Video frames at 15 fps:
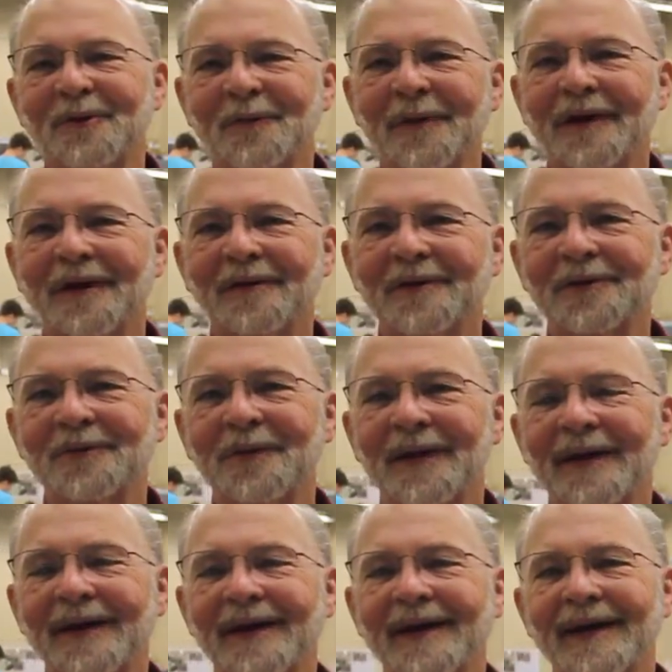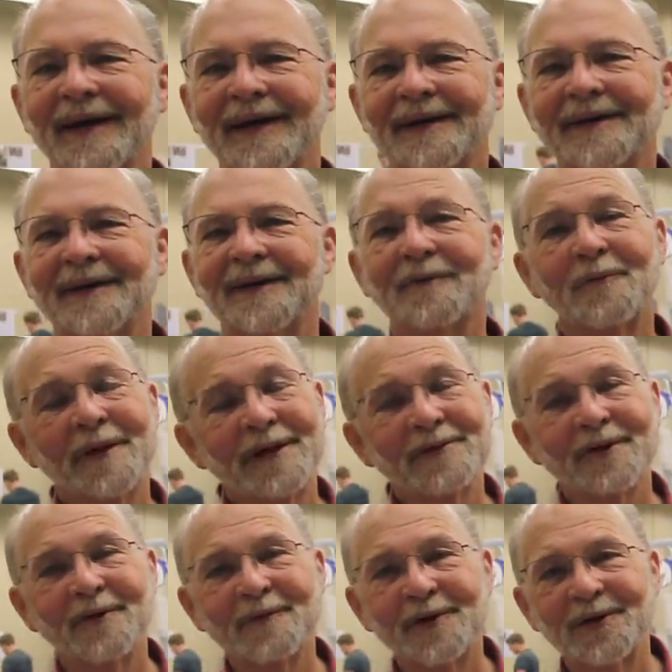will be on display at Wings
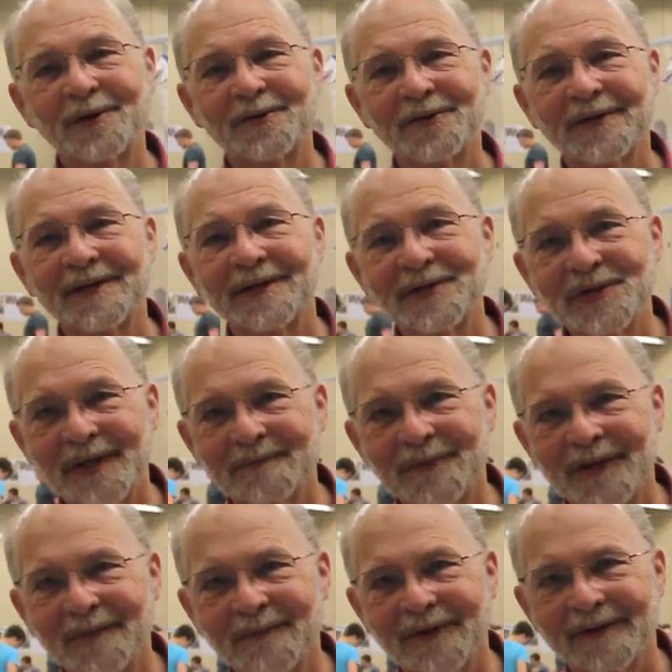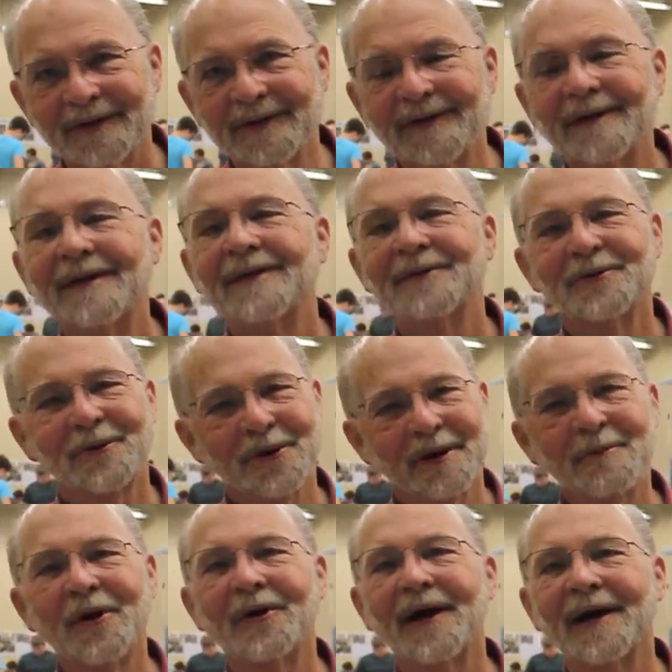Over Houston in September. So
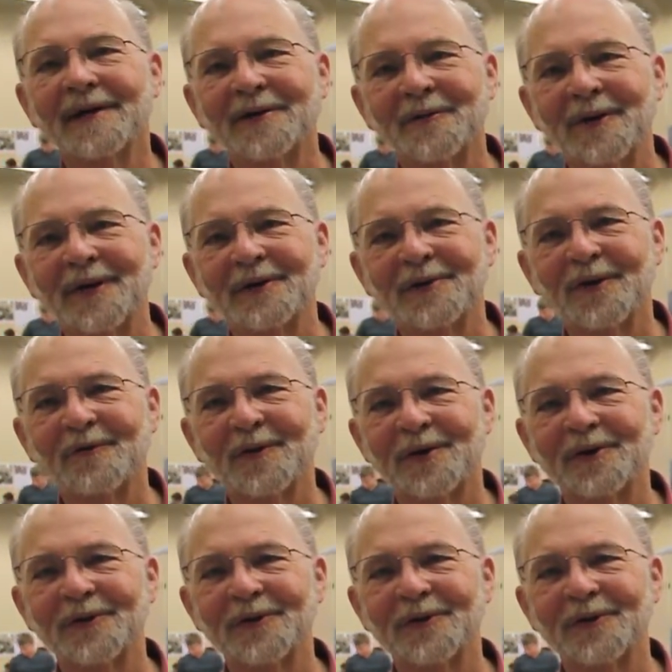come on out to Wings Over